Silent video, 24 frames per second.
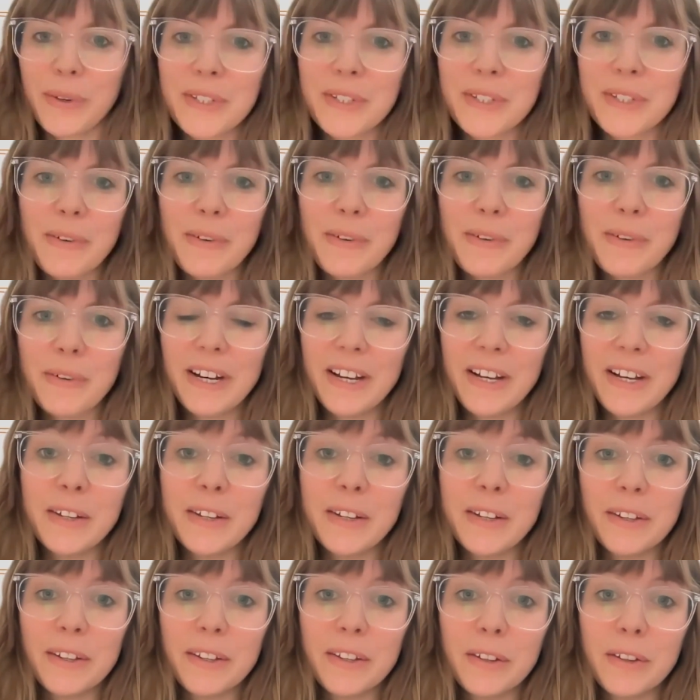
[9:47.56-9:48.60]
So
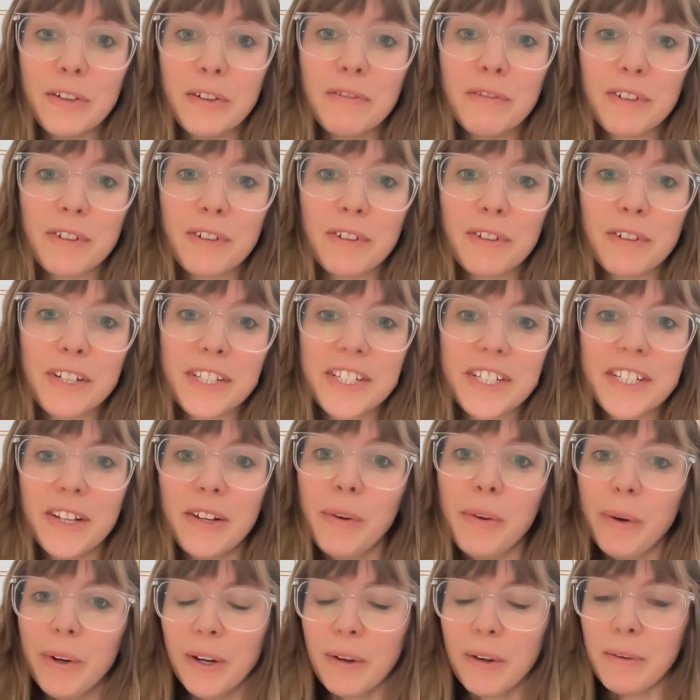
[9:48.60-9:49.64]
at
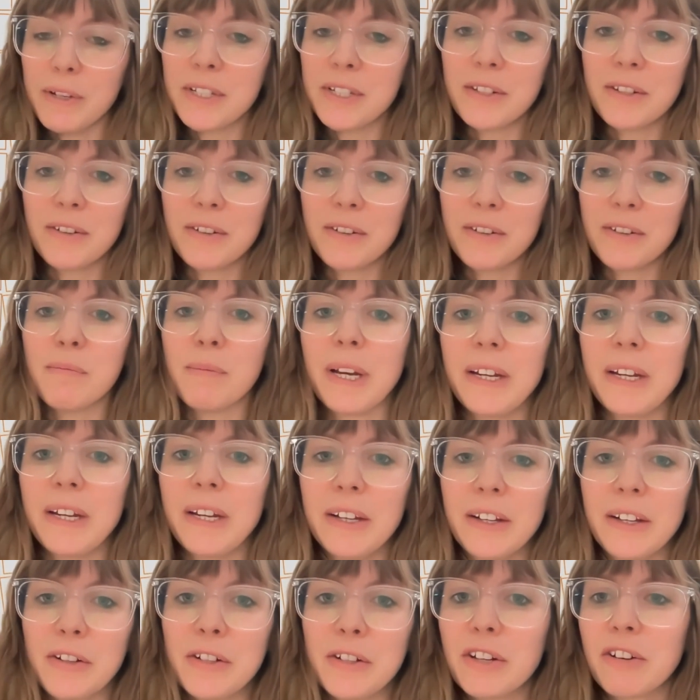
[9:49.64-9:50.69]
university, when I was doing
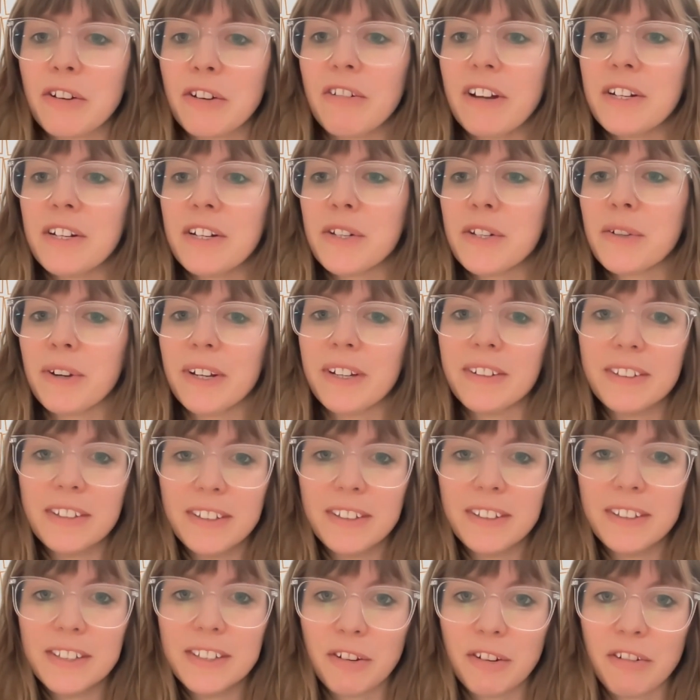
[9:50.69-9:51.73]
my undergraduate
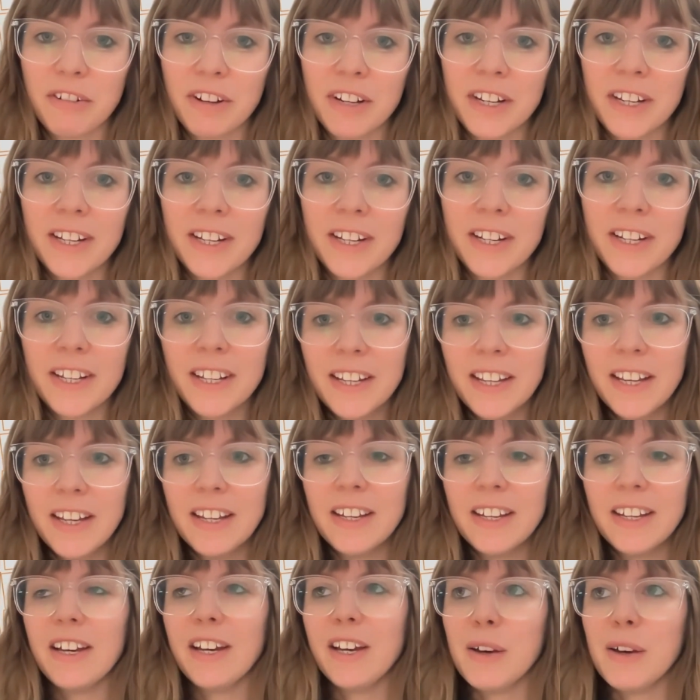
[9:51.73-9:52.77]
degree,
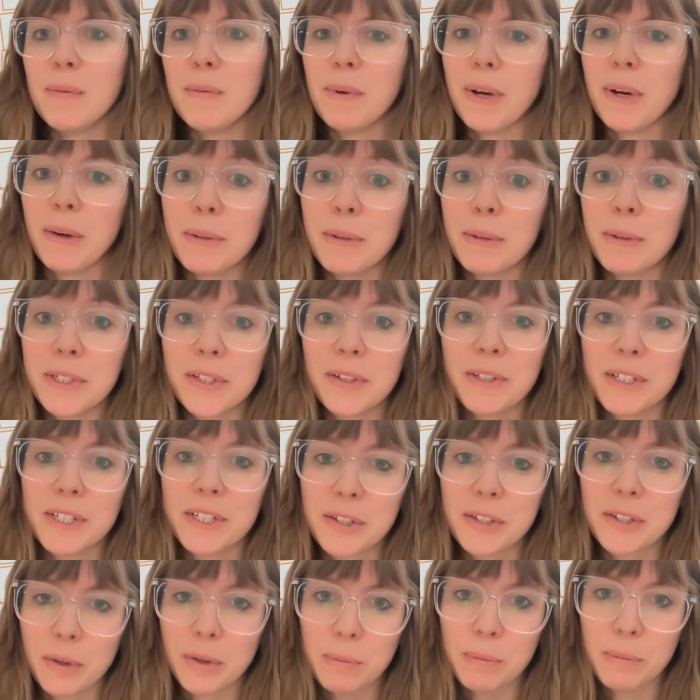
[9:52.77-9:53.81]
I was doing
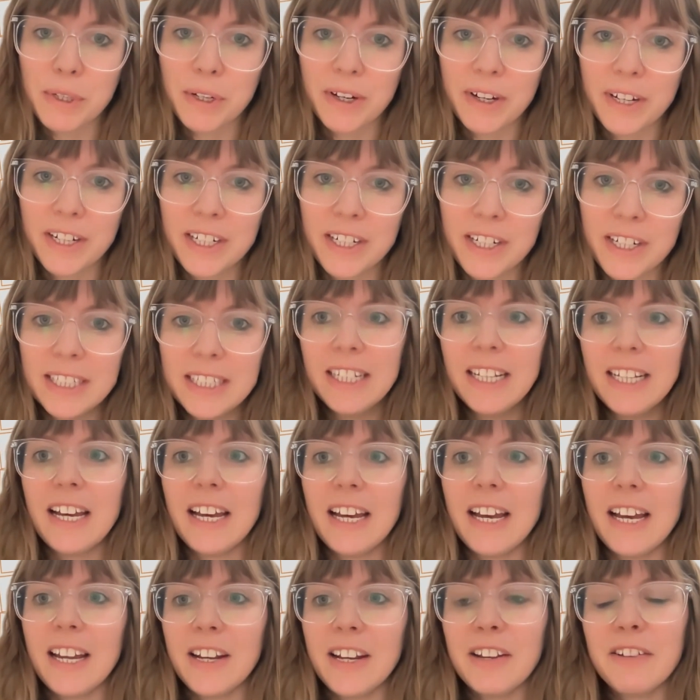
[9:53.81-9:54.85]
sculpture.
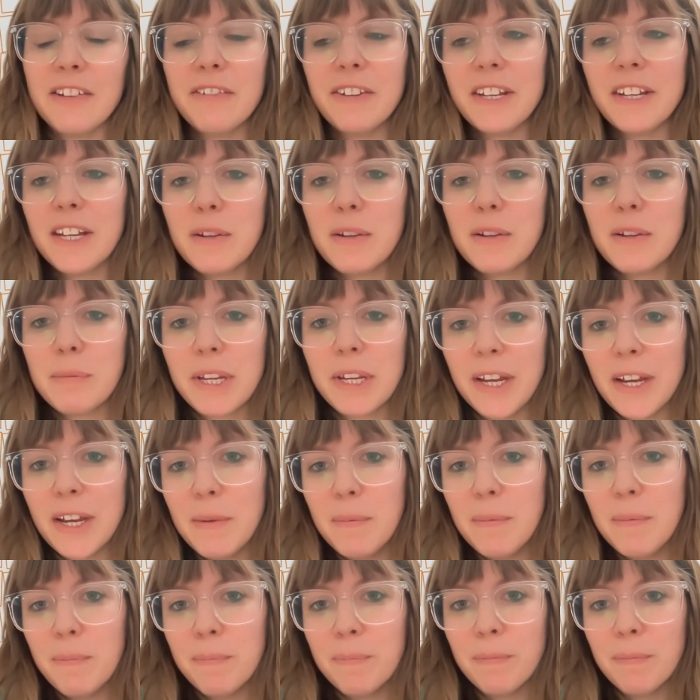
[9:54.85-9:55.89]
And I think it
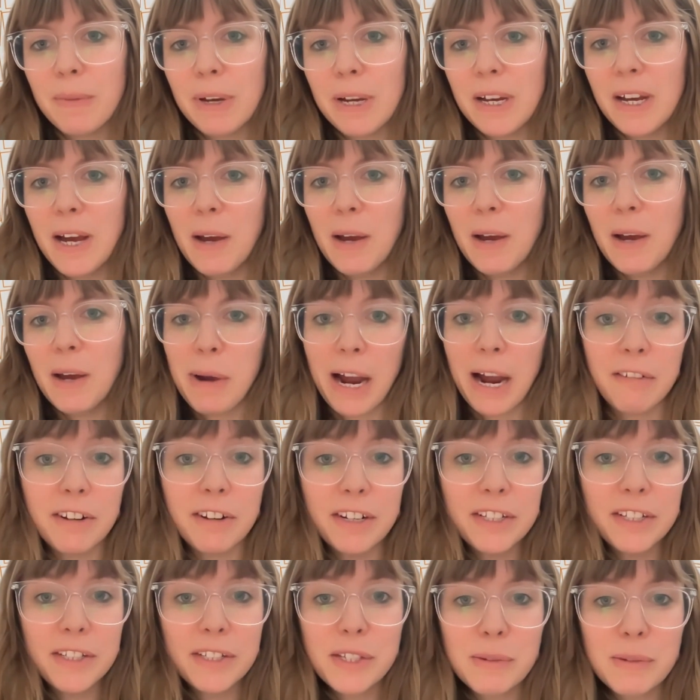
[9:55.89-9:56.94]
became
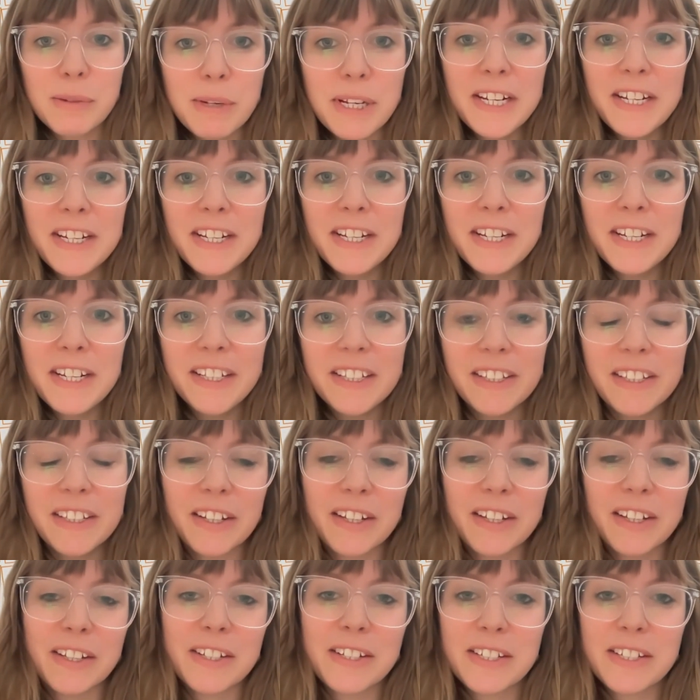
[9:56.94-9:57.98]
apparent to me
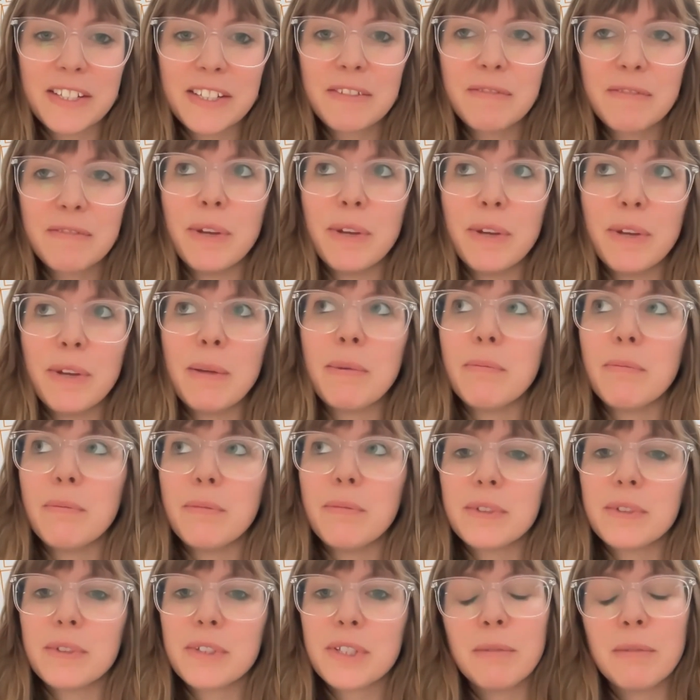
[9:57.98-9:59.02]
that maybe
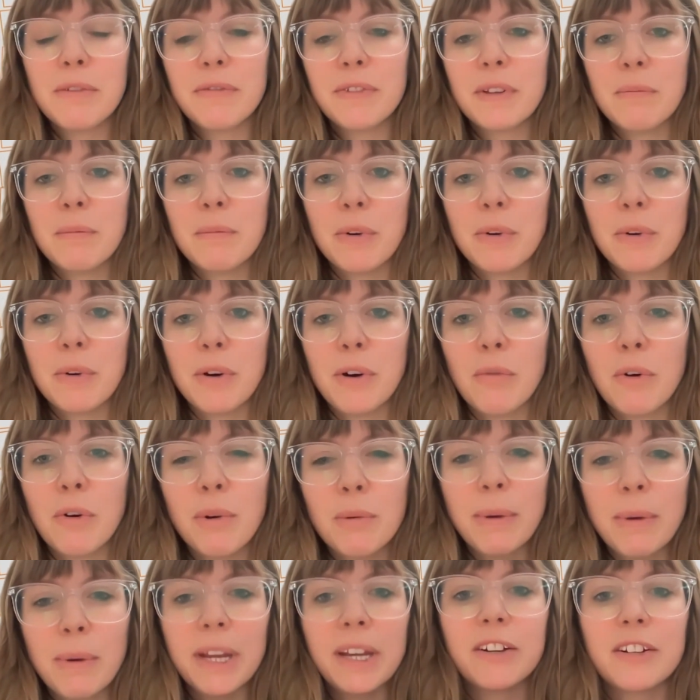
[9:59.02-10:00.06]
some of the more what
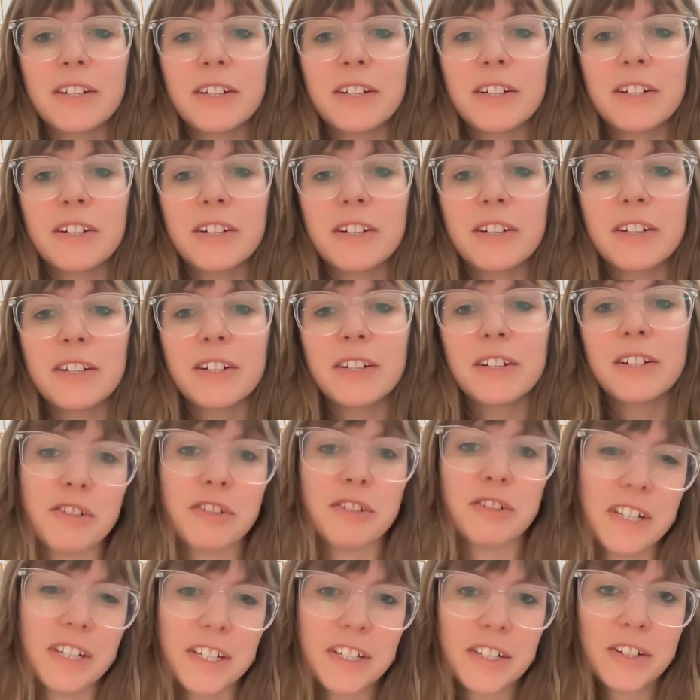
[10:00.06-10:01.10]
we might consider the
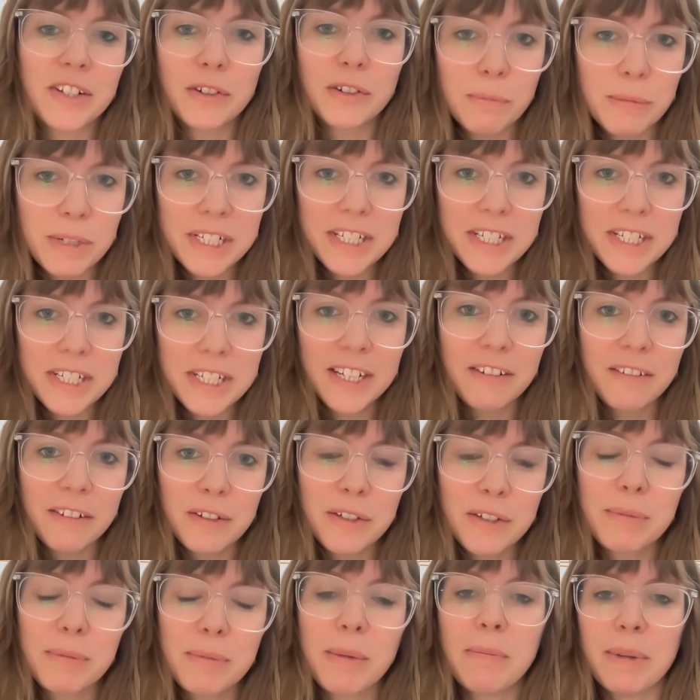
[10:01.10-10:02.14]
traditional
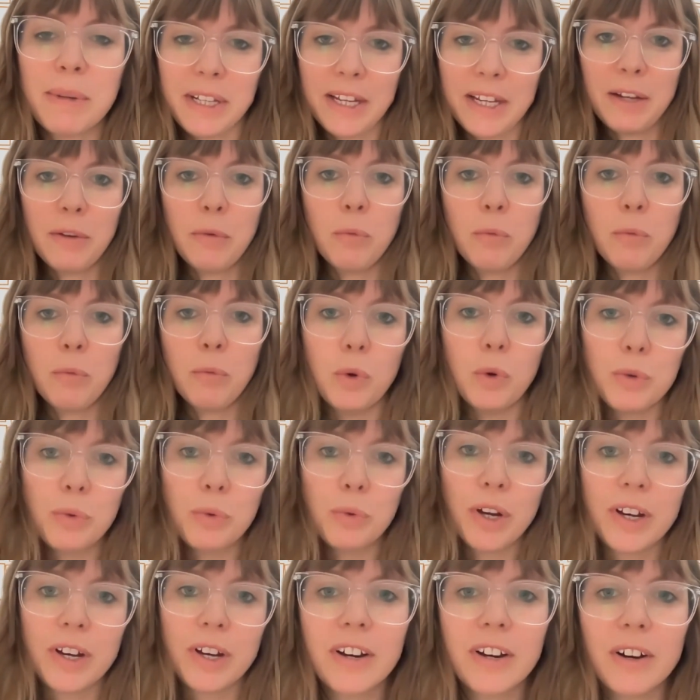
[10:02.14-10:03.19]
materials, maybe like
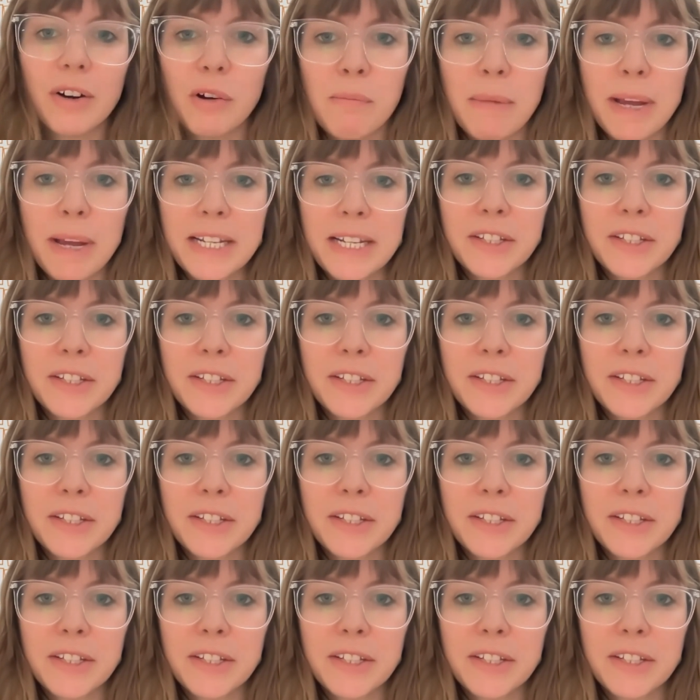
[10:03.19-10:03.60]
woodwork or